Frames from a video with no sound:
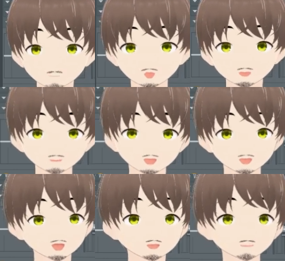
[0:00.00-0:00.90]
But yeah, I
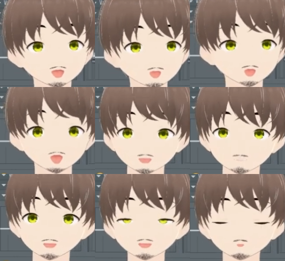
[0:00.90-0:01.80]
call this optimized. This
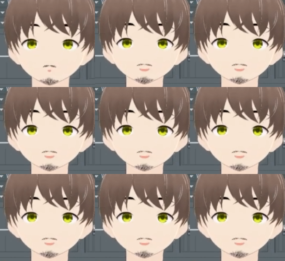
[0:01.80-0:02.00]
is how I do it.